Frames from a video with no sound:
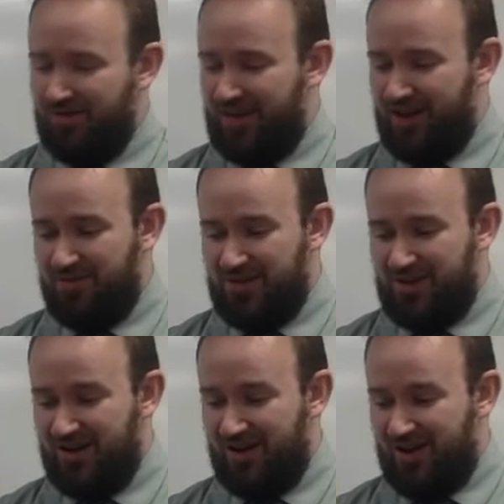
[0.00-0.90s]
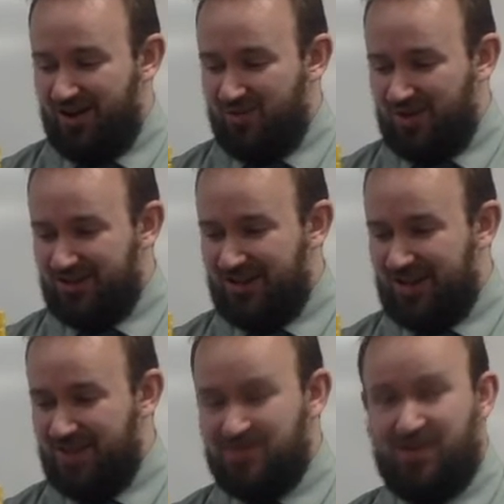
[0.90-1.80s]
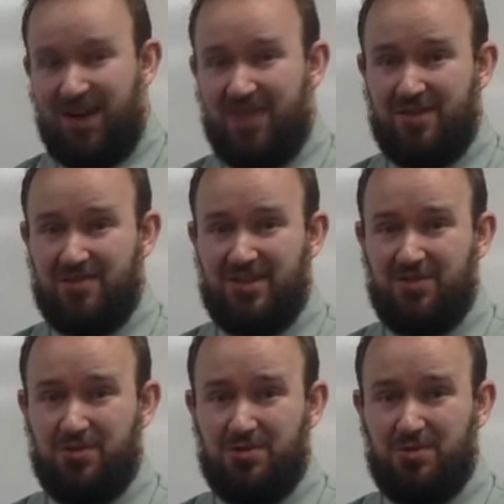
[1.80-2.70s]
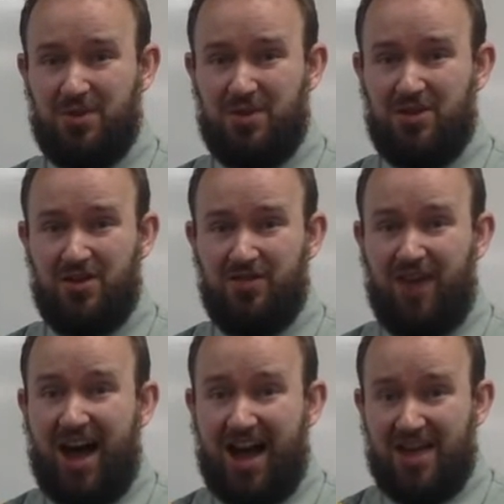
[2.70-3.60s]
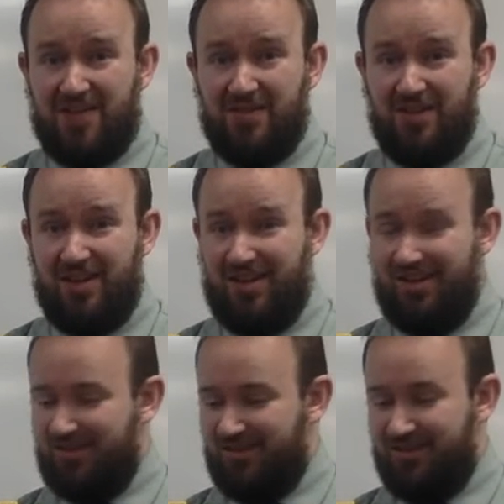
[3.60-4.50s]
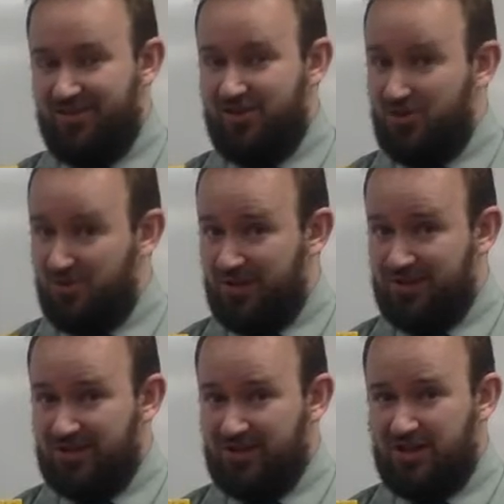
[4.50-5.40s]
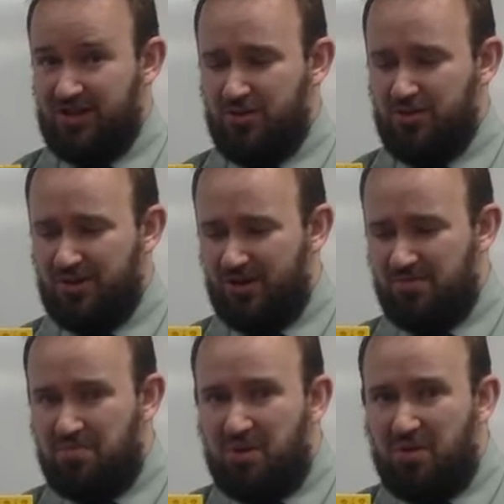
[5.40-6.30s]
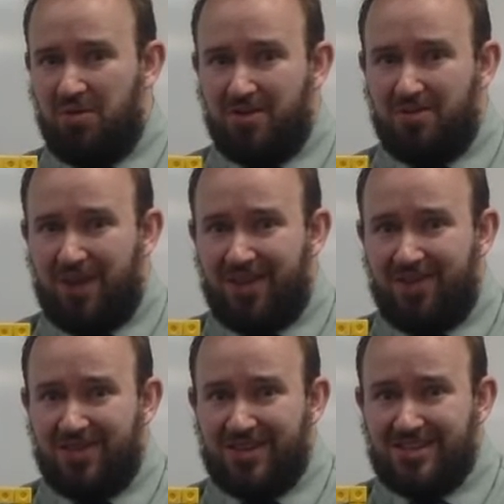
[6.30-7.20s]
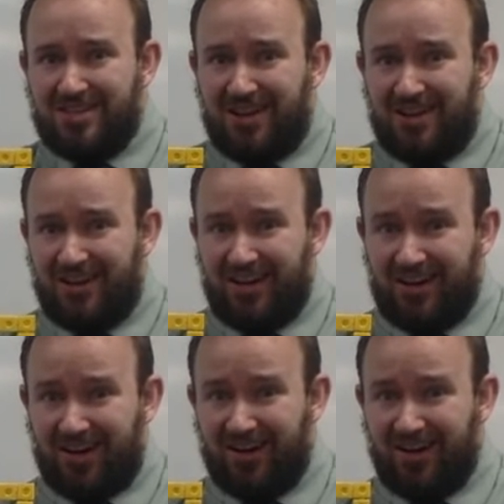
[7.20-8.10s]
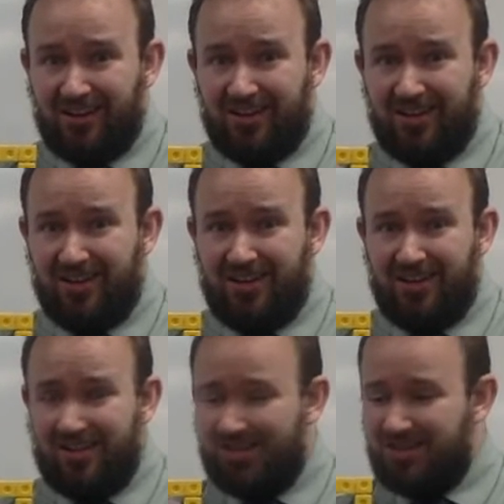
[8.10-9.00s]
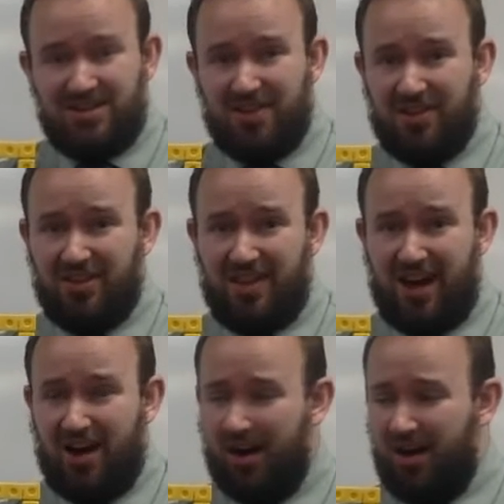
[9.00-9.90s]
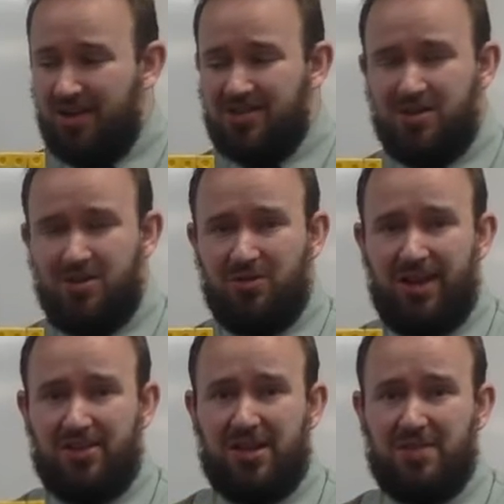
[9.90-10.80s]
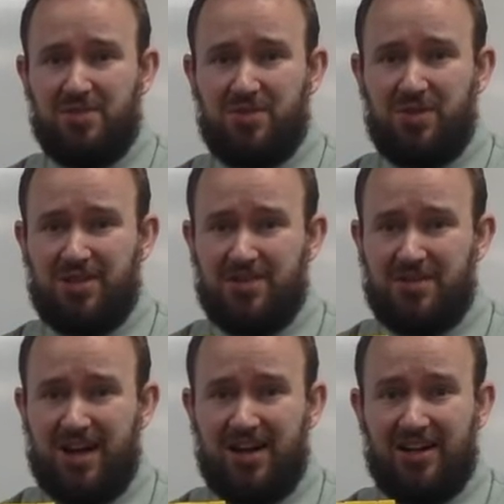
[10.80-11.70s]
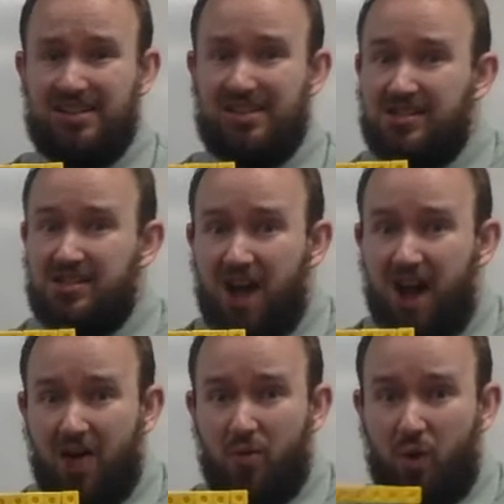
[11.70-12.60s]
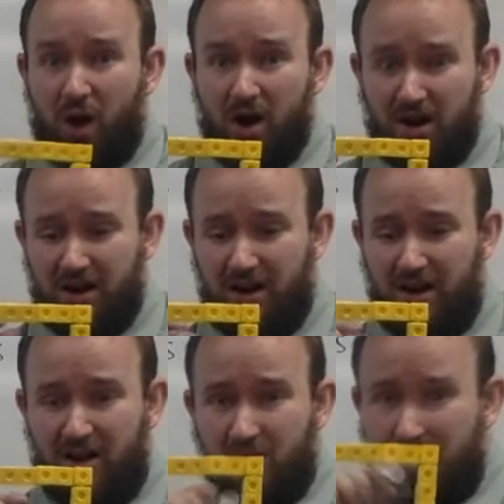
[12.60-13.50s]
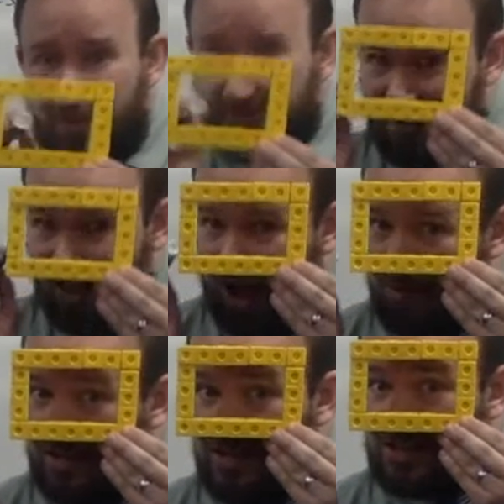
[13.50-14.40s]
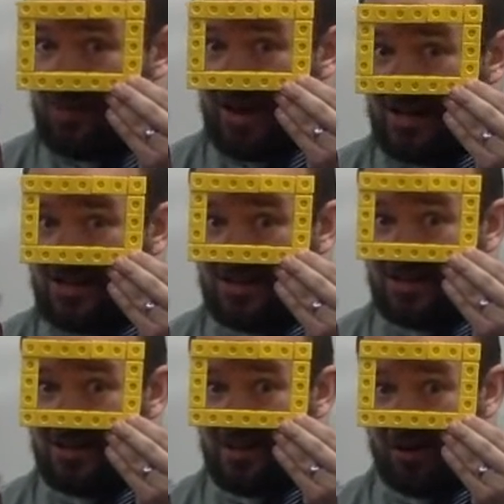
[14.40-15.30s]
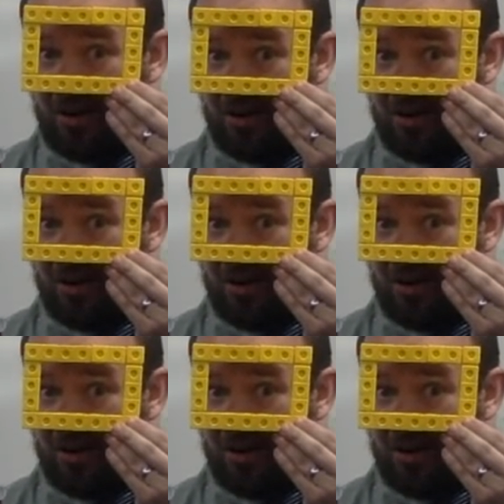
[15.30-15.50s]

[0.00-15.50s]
That would be 1 times 5 times 7, which would be 35 units cubed. But what about this stuff in here? There's nothing there. So length times width times height does not work when there's empty space in the middle.